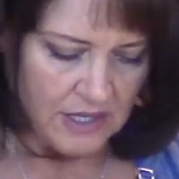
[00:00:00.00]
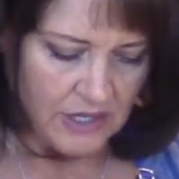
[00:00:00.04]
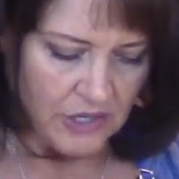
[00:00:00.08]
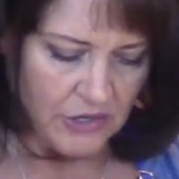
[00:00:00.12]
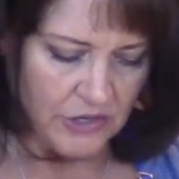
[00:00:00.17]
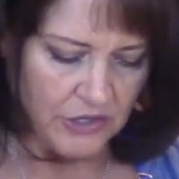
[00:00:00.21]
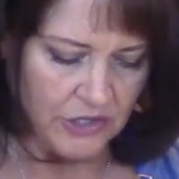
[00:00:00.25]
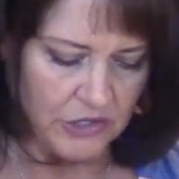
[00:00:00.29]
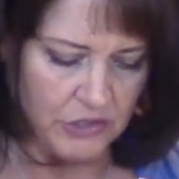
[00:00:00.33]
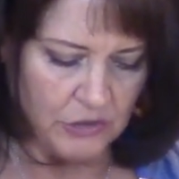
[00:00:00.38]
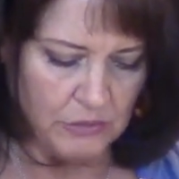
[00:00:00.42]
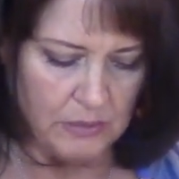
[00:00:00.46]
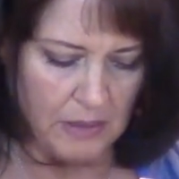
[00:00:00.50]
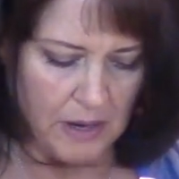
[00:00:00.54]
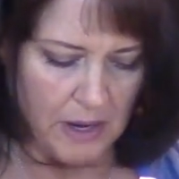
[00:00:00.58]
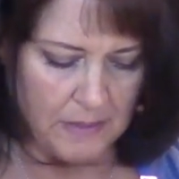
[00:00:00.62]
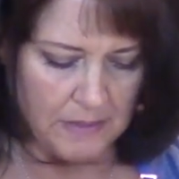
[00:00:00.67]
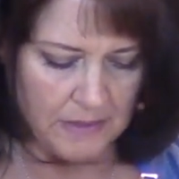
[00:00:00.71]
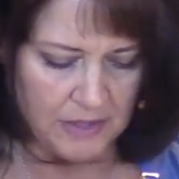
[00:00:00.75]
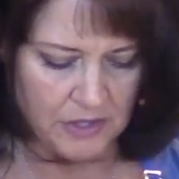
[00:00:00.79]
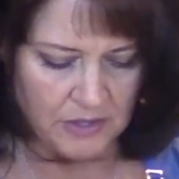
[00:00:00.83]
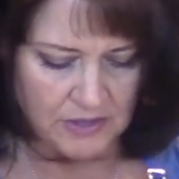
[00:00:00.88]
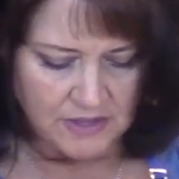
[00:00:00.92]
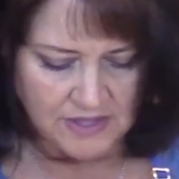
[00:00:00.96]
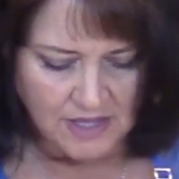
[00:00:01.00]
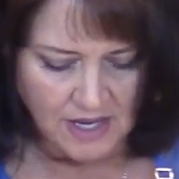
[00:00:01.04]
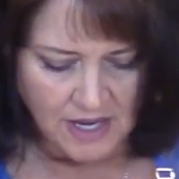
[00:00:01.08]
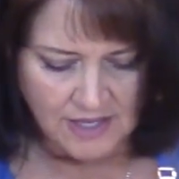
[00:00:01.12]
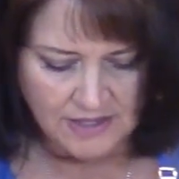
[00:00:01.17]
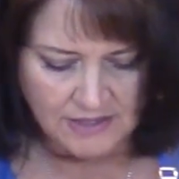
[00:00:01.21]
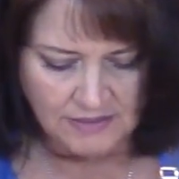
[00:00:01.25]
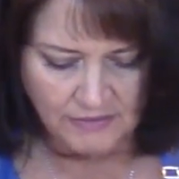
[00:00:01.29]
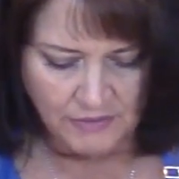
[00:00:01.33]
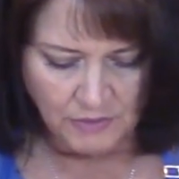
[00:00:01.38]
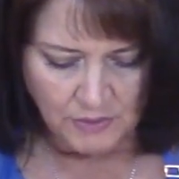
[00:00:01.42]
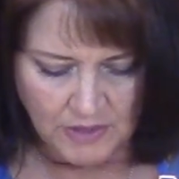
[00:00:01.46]
You could do barbecue
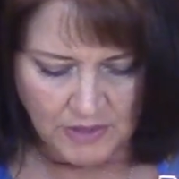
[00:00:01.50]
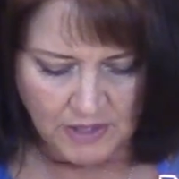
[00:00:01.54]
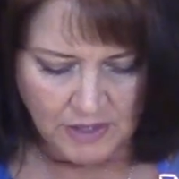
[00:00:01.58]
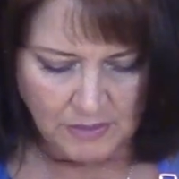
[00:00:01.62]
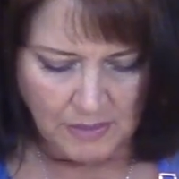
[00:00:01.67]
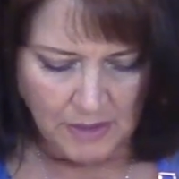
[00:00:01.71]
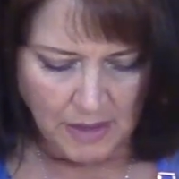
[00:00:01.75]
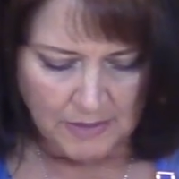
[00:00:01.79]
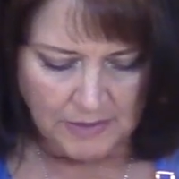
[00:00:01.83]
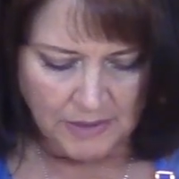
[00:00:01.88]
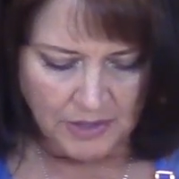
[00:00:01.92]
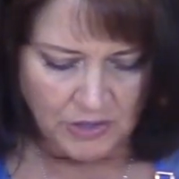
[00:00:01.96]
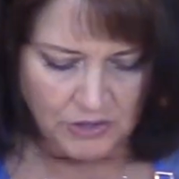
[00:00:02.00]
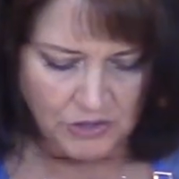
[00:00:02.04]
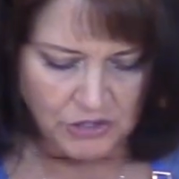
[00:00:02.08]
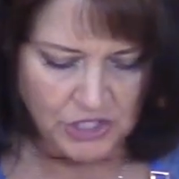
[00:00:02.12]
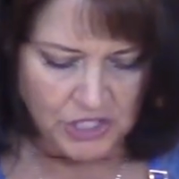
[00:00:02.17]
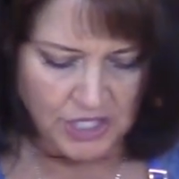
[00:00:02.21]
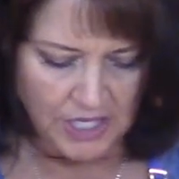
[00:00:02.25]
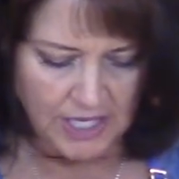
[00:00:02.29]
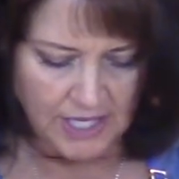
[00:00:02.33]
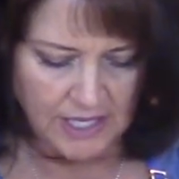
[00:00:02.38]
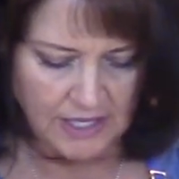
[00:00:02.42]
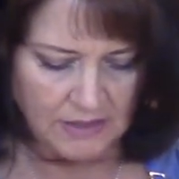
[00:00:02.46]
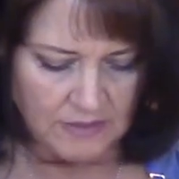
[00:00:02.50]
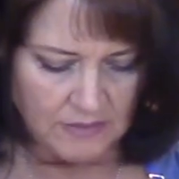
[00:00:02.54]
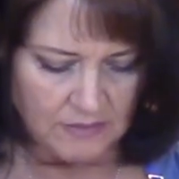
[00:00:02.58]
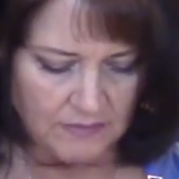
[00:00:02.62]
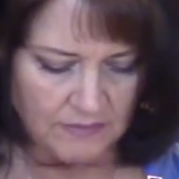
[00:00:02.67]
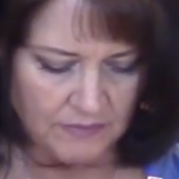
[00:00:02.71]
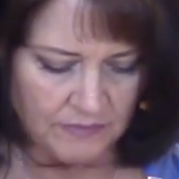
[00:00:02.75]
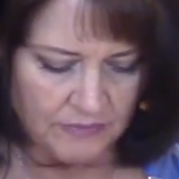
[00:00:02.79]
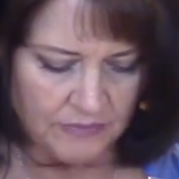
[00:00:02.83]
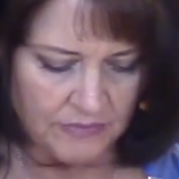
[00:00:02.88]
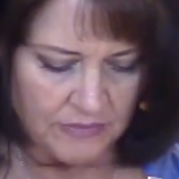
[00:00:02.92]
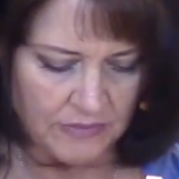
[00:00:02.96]
sauce if you a barbecue
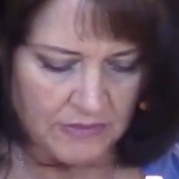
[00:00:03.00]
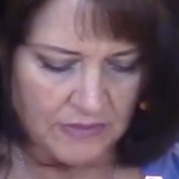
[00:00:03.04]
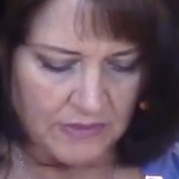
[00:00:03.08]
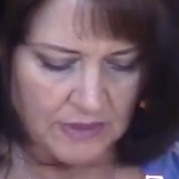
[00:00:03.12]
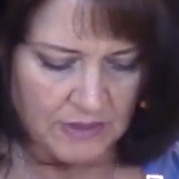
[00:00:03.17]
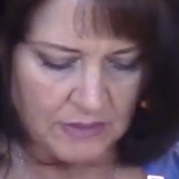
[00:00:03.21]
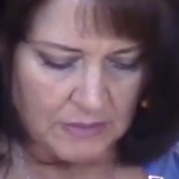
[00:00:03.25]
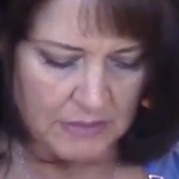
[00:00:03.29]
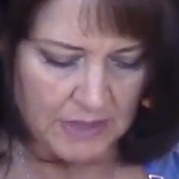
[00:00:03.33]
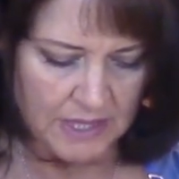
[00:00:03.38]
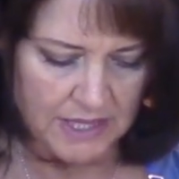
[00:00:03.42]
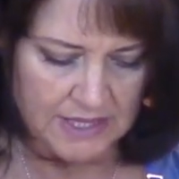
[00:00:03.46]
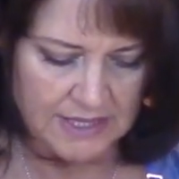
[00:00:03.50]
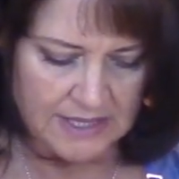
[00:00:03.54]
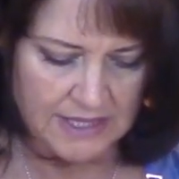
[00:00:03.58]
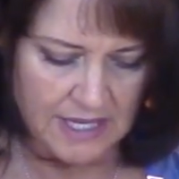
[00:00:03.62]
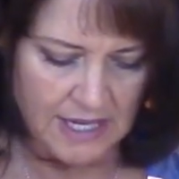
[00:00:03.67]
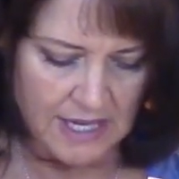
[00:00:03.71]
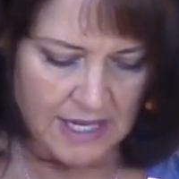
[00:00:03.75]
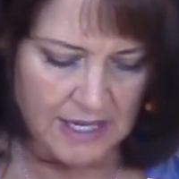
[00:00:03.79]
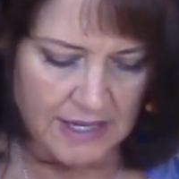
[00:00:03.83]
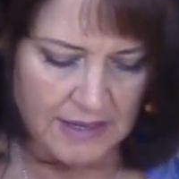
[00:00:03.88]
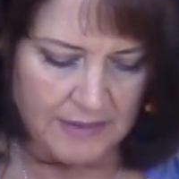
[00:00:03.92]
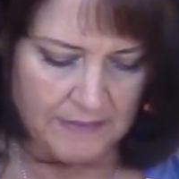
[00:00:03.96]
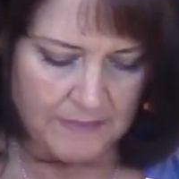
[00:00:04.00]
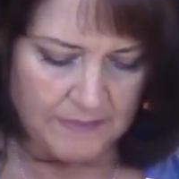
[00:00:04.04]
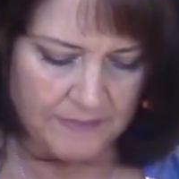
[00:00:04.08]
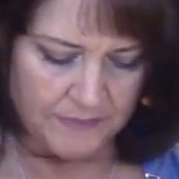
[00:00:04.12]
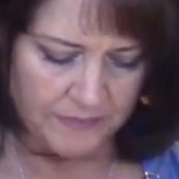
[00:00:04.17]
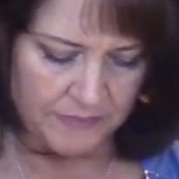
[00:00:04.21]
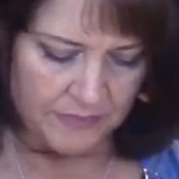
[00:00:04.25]
chicken pizza.